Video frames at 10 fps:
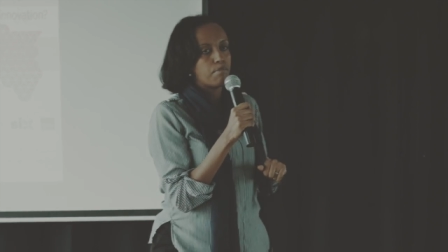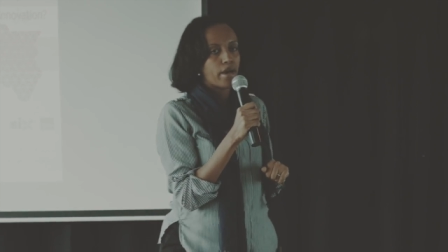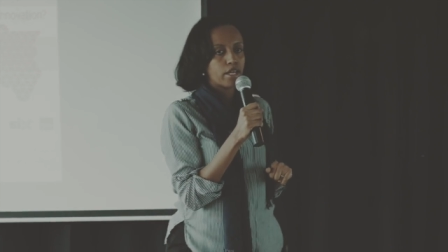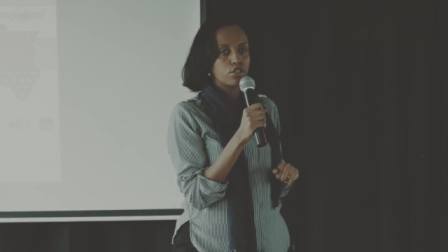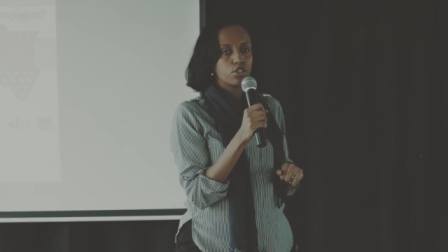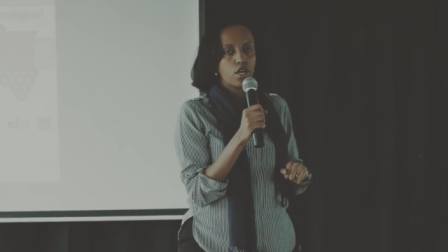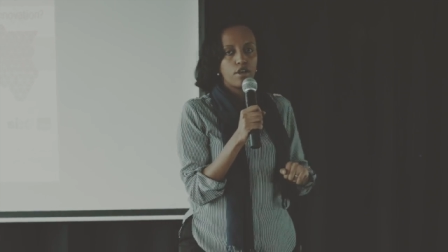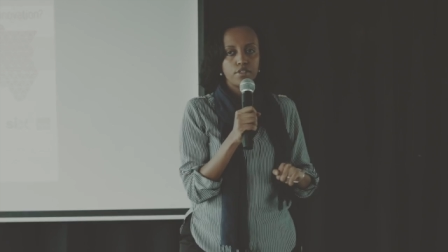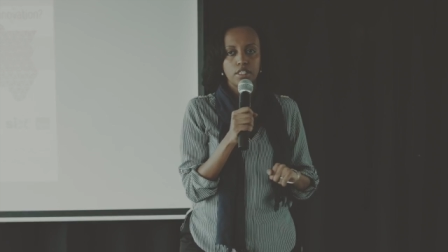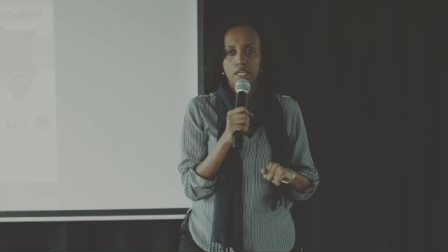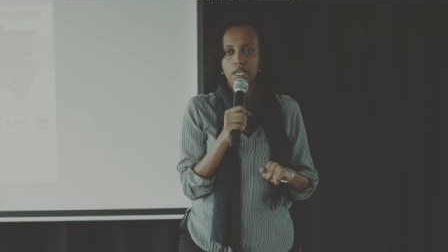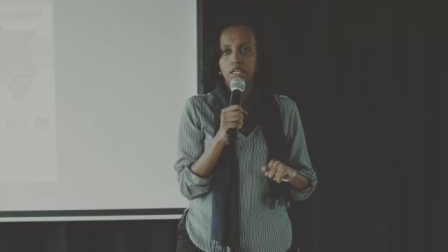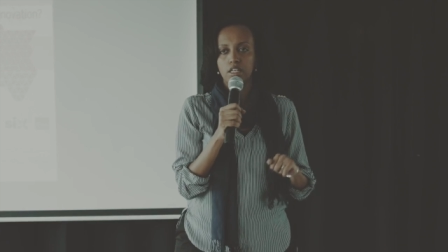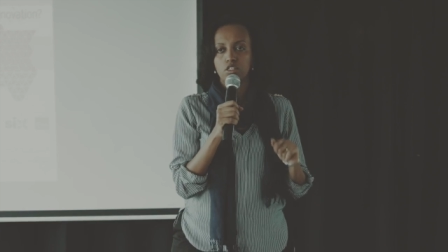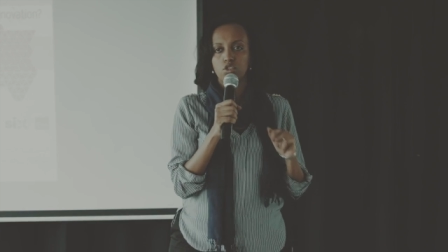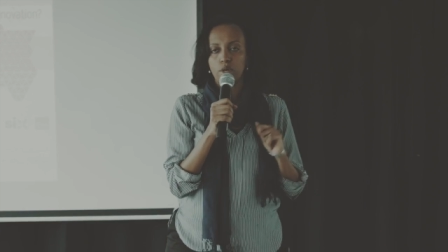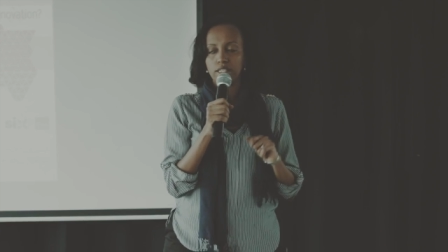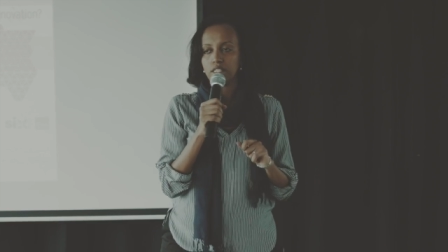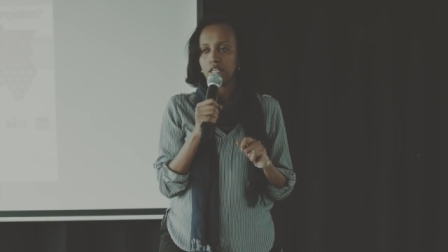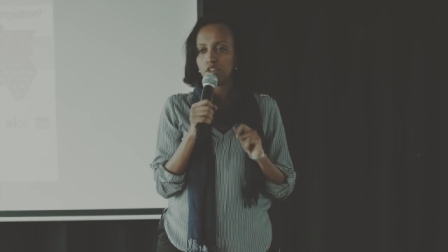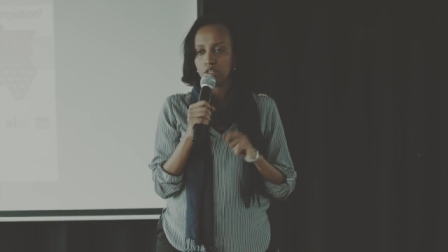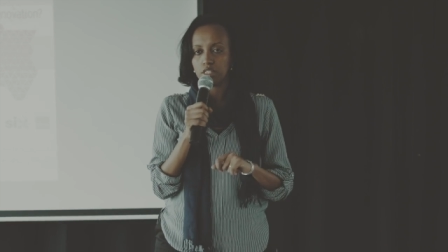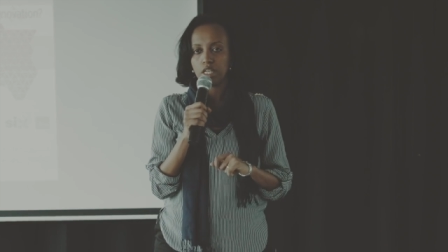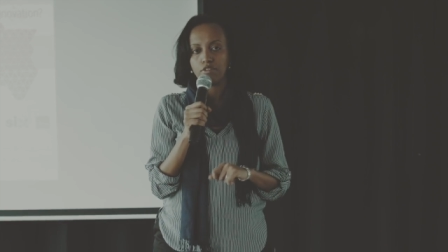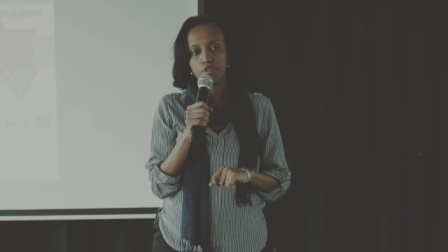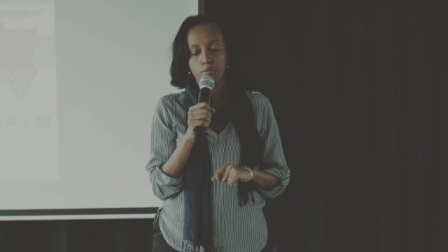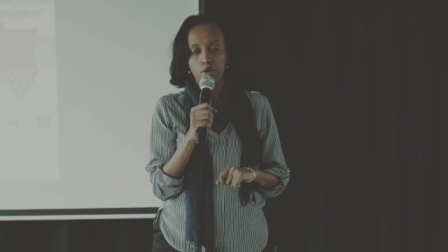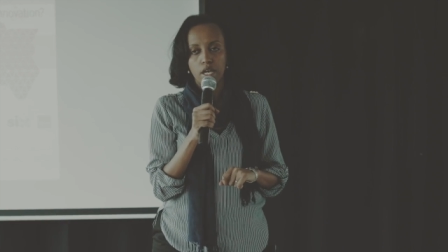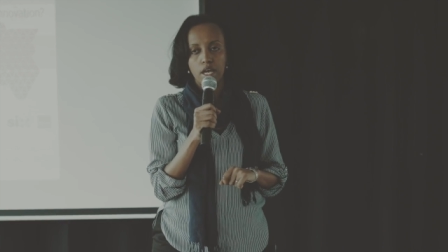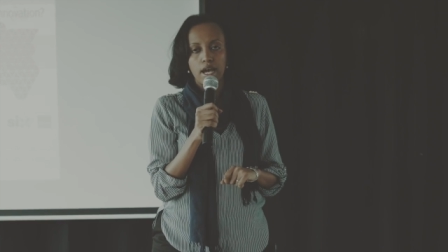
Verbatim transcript: Microsoft in 2013, February,